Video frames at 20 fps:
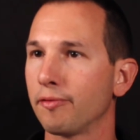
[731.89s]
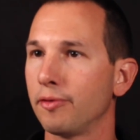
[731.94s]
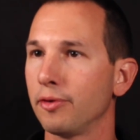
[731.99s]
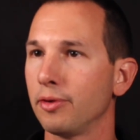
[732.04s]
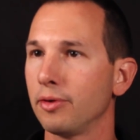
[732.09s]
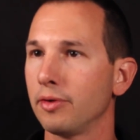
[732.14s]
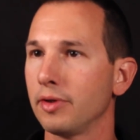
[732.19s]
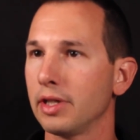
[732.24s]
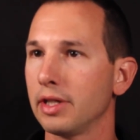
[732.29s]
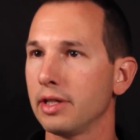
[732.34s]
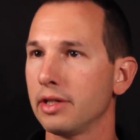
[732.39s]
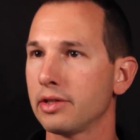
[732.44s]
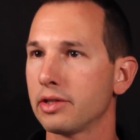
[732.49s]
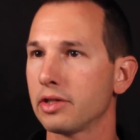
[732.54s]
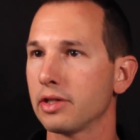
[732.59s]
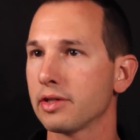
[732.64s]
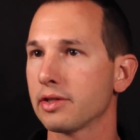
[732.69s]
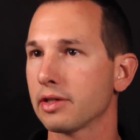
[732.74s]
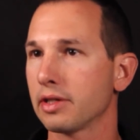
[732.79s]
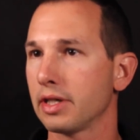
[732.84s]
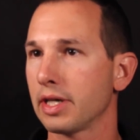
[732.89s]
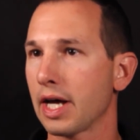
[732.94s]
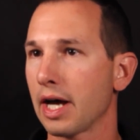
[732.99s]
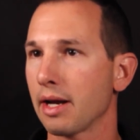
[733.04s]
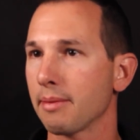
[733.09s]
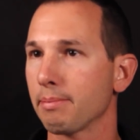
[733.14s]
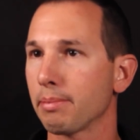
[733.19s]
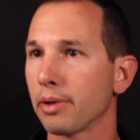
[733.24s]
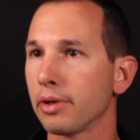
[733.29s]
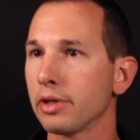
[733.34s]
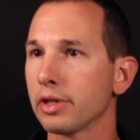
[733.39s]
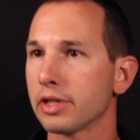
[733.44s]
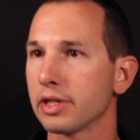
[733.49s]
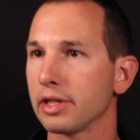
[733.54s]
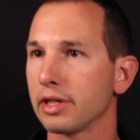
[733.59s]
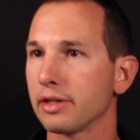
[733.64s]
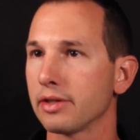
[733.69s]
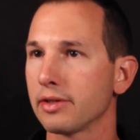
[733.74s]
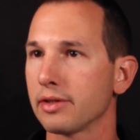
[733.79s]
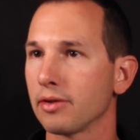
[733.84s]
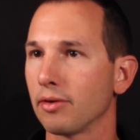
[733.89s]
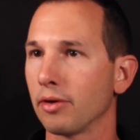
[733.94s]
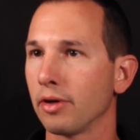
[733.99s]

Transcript: food is just to not purchase